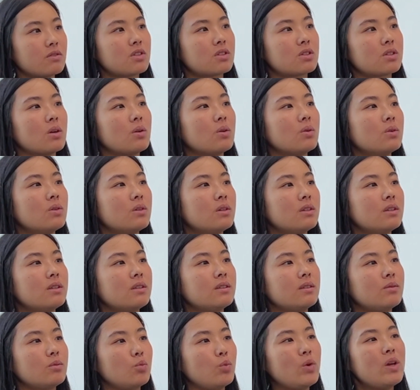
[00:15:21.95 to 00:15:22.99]
So
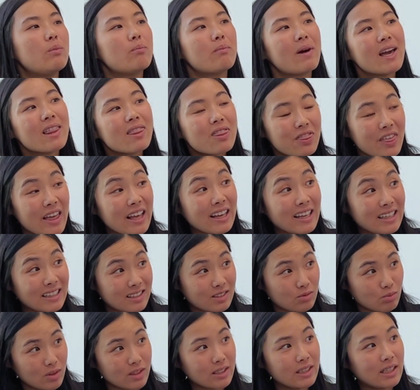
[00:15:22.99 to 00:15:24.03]
we might think
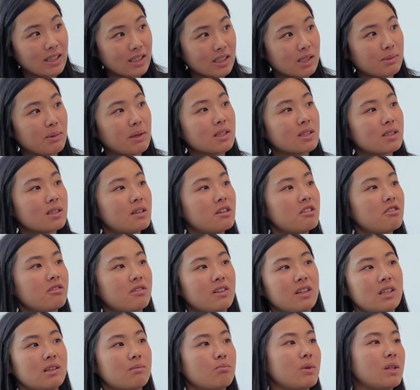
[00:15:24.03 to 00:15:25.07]
it's really expensive,
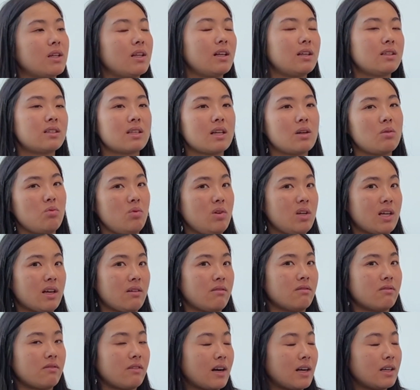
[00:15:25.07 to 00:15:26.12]
mm. but let's say we
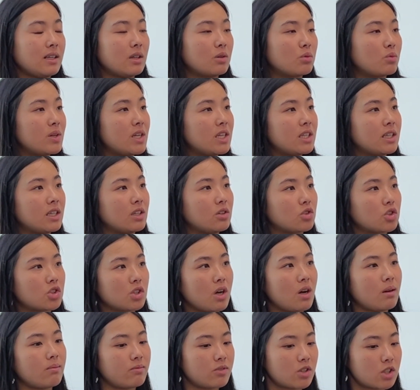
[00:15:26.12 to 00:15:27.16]
can find a retail
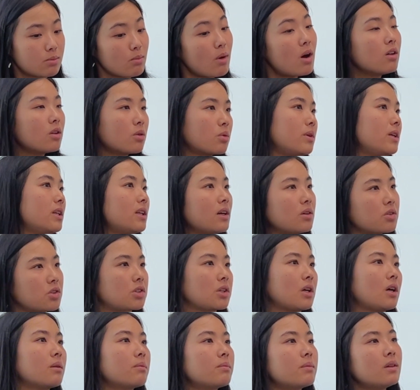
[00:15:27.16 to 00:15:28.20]
shop, smaller retail
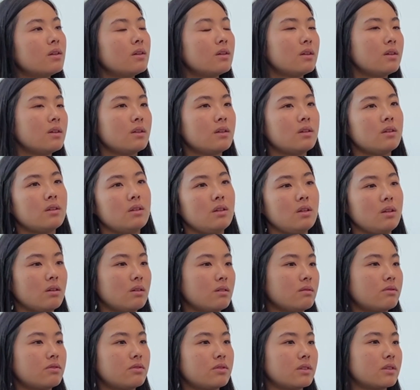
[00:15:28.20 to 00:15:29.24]
shop, mm. you
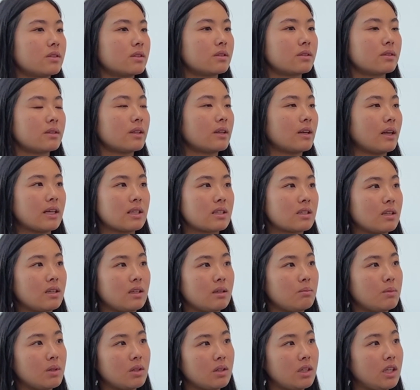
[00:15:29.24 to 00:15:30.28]
know, for less than
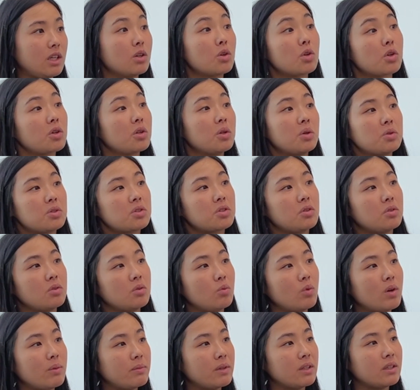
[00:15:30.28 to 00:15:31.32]
a million or close to
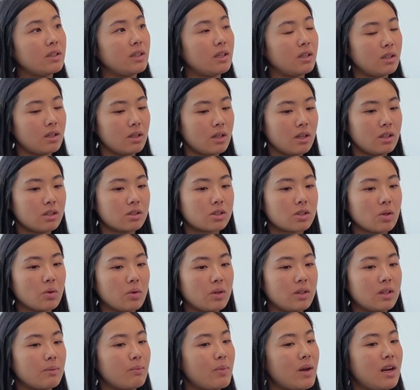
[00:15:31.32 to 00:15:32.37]
one million. Mm. So
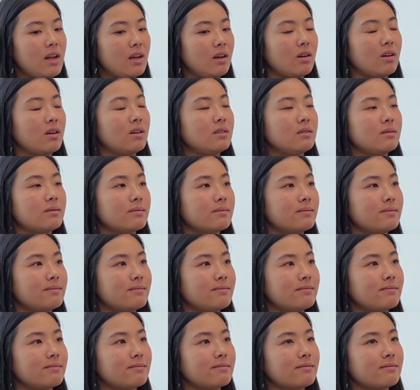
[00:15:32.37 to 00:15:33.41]
hmm. depending on
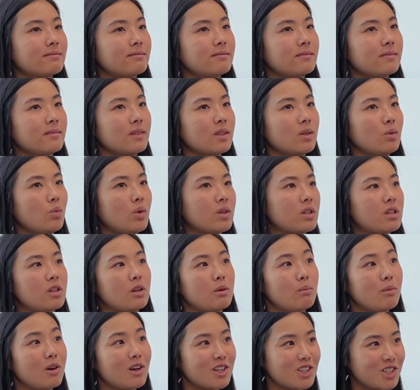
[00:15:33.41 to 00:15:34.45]
what's their
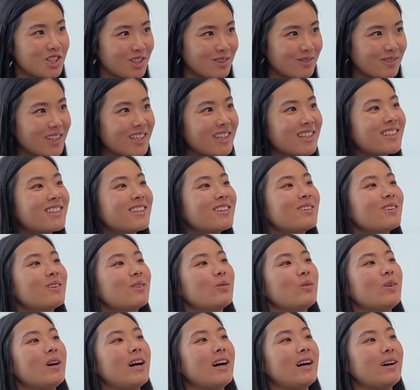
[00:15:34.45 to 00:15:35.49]
margin, right? Hmm.
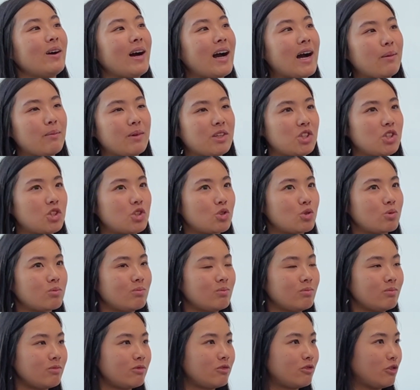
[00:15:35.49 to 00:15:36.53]
yes. How much
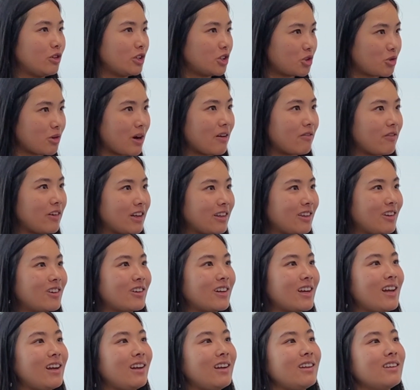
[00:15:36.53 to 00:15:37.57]
foot traffic they're
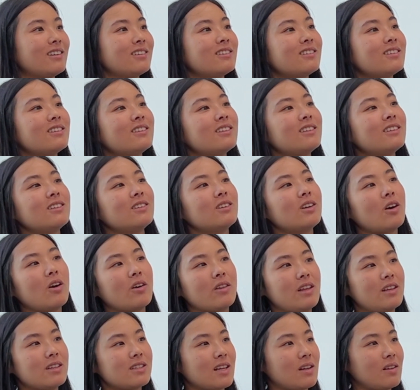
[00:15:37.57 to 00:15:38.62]
getting. Yeah. Are
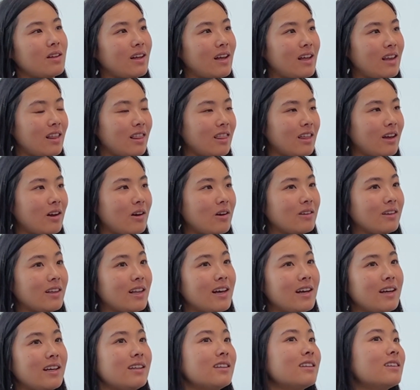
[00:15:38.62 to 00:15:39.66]
they selling anything
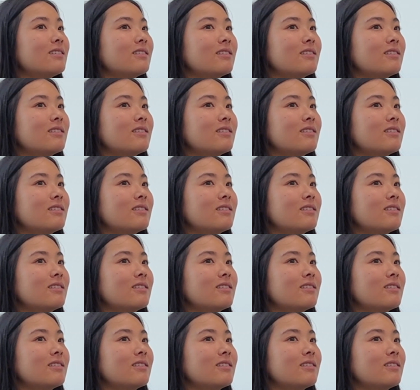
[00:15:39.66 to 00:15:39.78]
online?